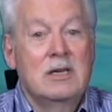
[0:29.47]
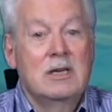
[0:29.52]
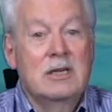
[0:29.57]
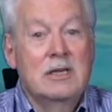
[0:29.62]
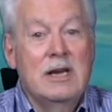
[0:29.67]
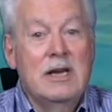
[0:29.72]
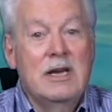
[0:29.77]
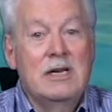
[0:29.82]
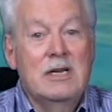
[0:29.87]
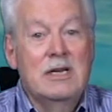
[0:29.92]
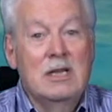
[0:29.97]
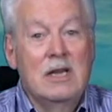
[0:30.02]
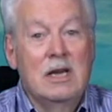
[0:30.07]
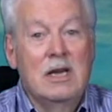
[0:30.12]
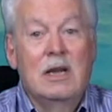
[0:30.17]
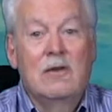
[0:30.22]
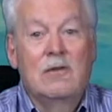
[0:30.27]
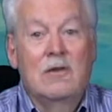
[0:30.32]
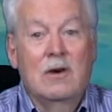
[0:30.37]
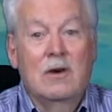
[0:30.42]
sees the
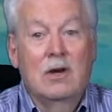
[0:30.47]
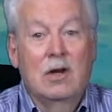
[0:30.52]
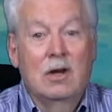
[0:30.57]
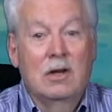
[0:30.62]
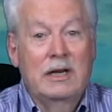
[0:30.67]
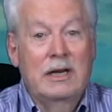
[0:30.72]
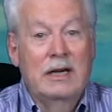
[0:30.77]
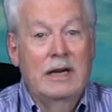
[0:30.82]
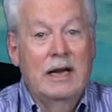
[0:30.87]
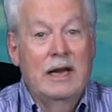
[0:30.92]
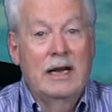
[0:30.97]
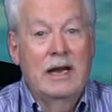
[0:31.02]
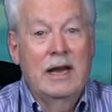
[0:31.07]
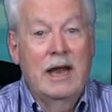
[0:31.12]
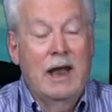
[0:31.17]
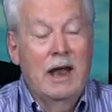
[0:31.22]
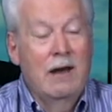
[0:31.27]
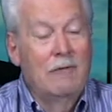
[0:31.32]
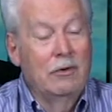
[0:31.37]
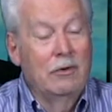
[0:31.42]
difficulty in
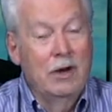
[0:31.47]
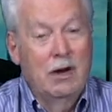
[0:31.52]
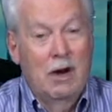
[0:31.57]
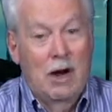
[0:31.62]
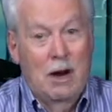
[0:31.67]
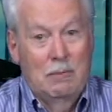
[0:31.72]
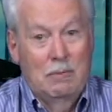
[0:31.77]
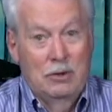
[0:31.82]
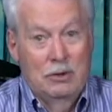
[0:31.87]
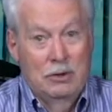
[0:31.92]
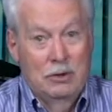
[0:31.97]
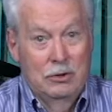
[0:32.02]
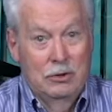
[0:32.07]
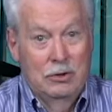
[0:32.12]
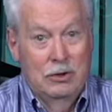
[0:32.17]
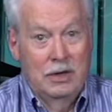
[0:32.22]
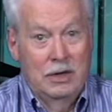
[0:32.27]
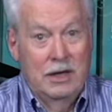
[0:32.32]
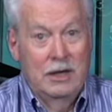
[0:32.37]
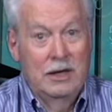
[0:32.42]
every
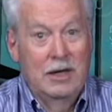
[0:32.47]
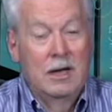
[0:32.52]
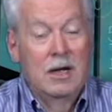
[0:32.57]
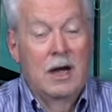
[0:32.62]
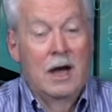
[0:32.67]
opportunity.